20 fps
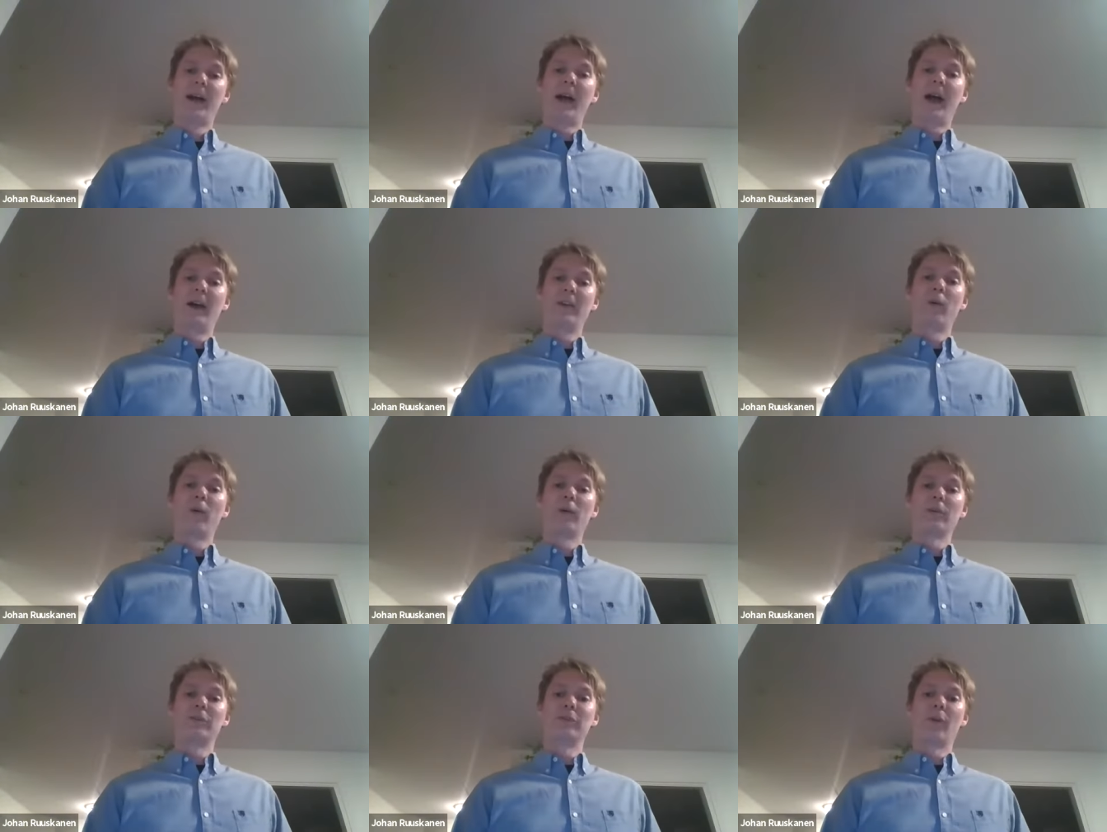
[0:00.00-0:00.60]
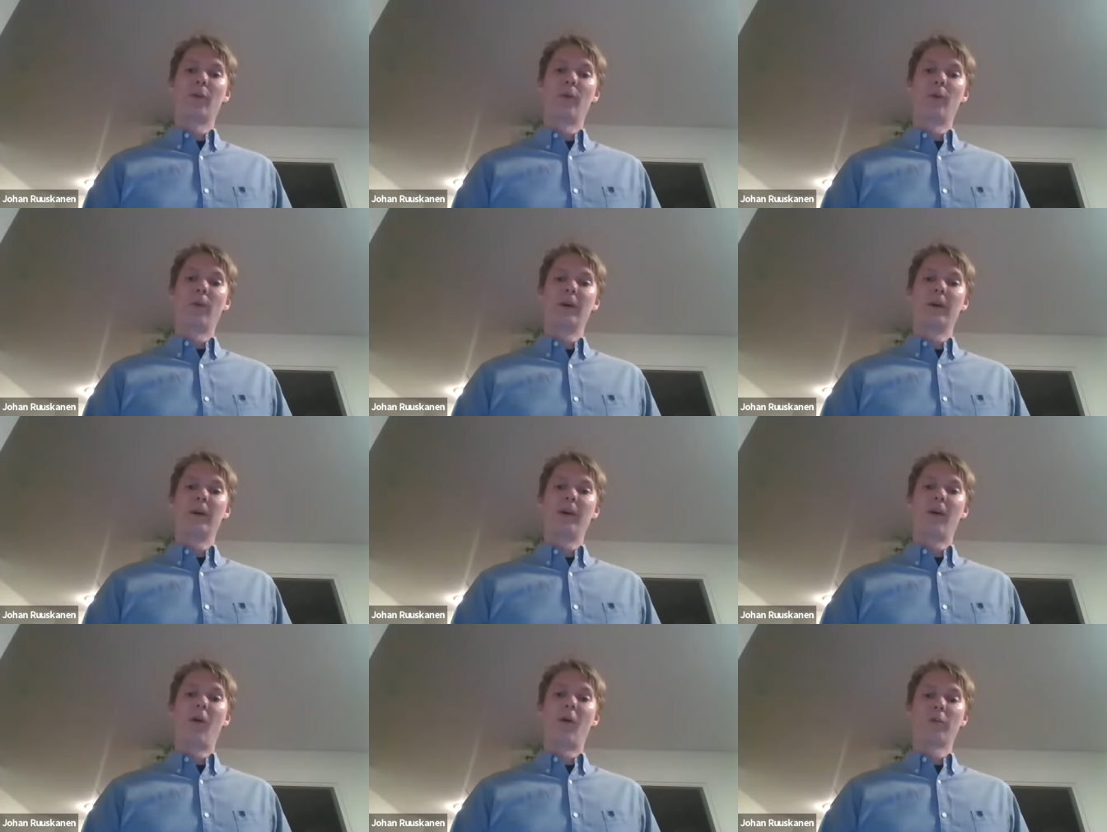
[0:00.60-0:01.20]
and also
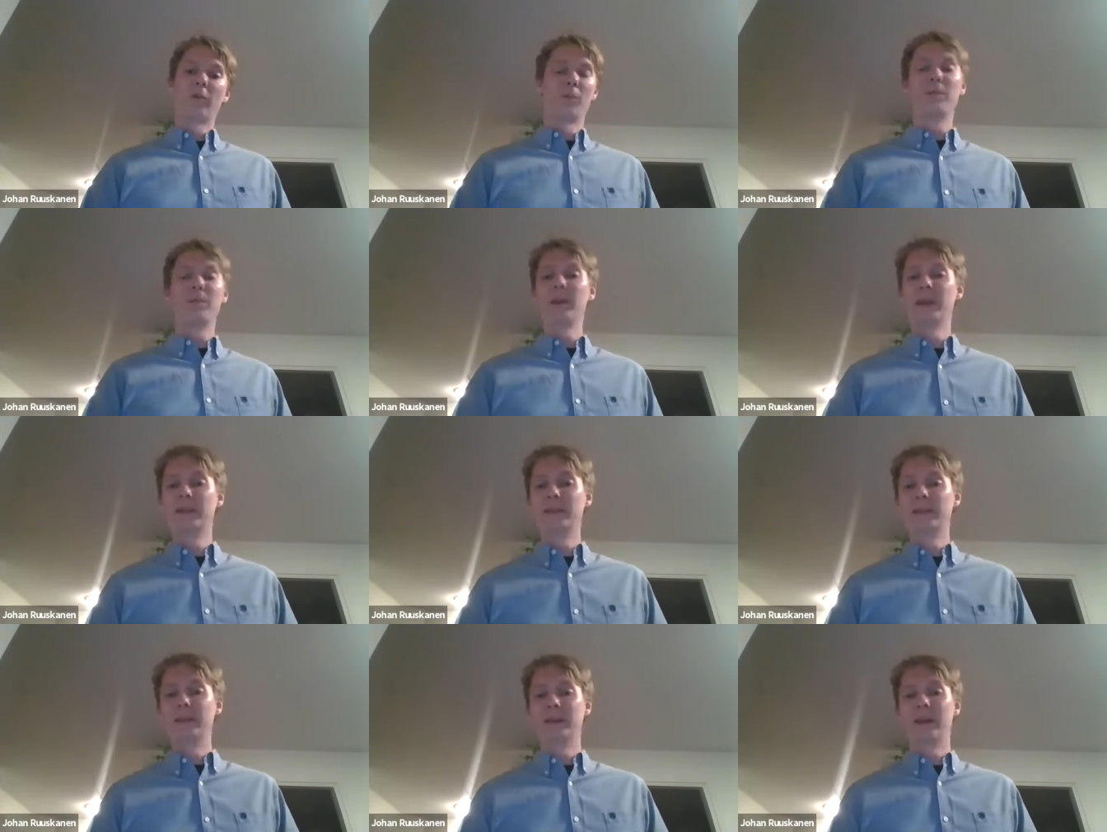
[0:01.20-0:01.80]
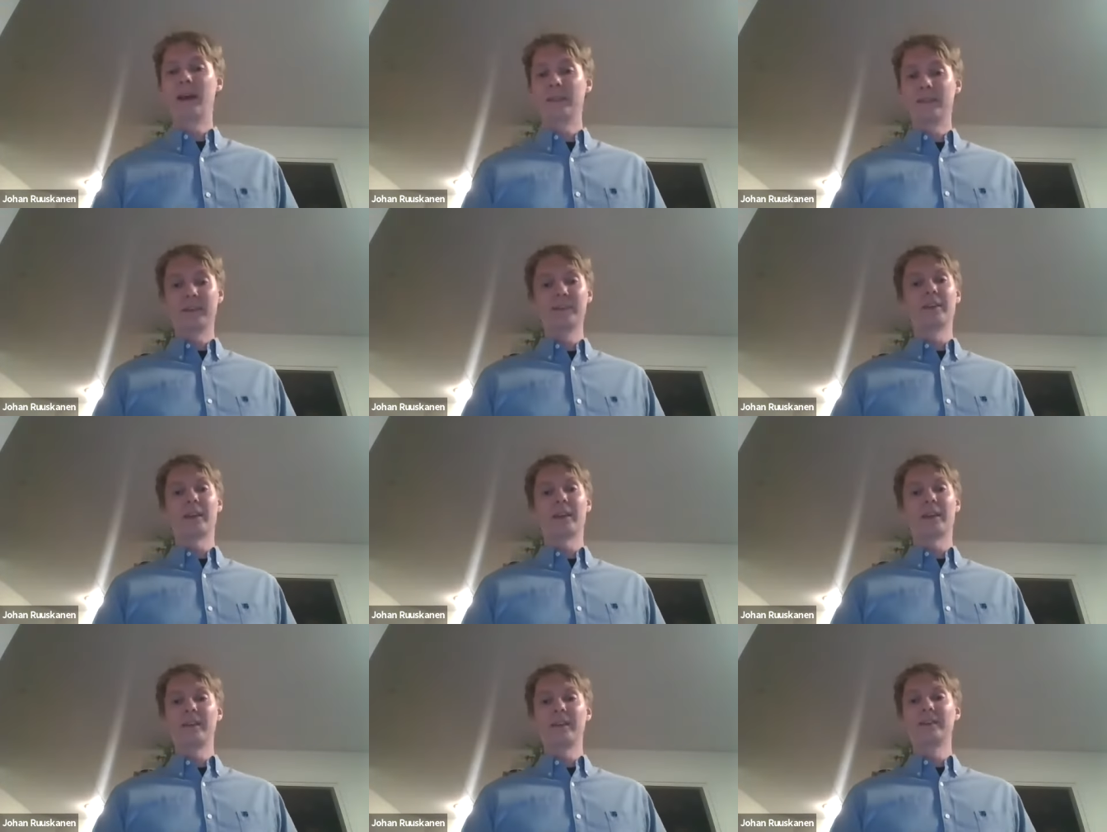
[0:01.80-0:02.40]
are completed at
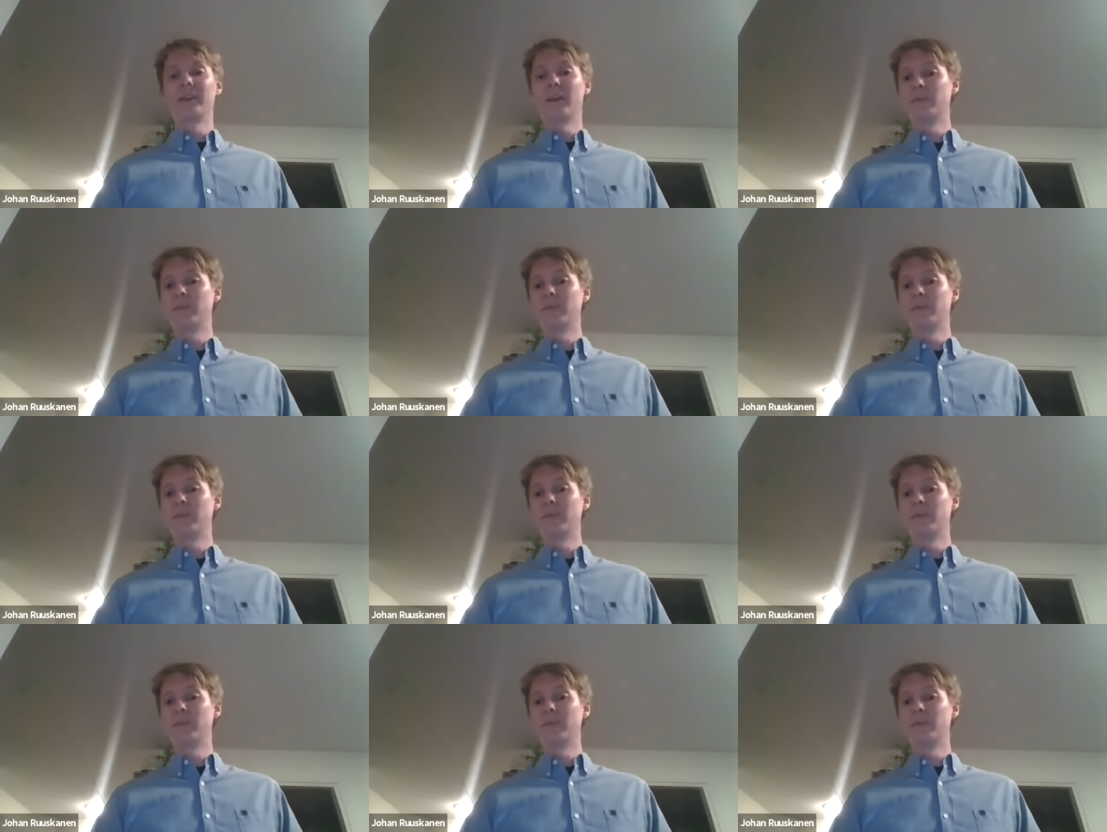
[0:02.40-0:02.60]
exactly the same